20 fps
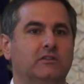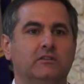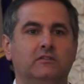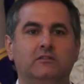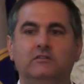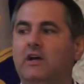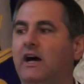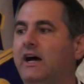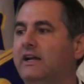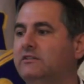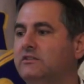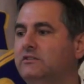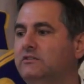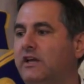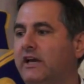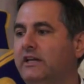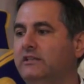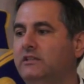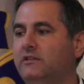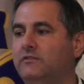not
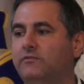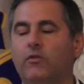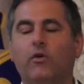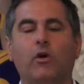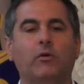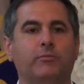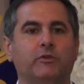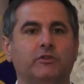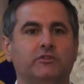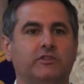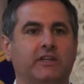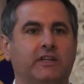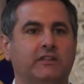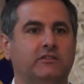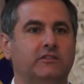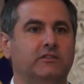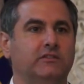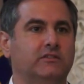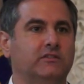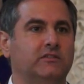
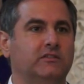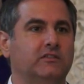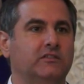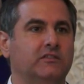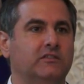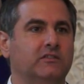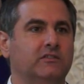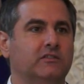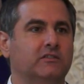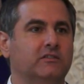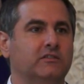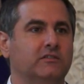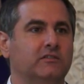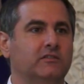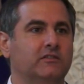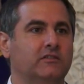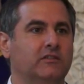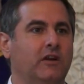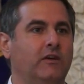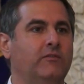94%
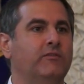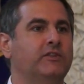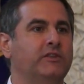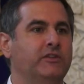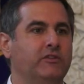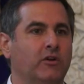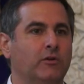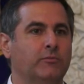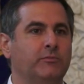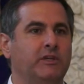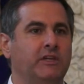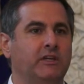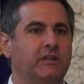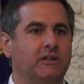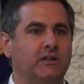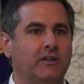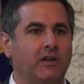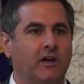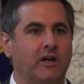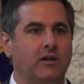of the European
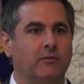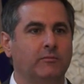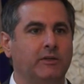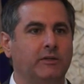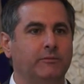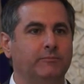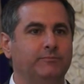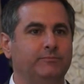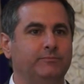economy.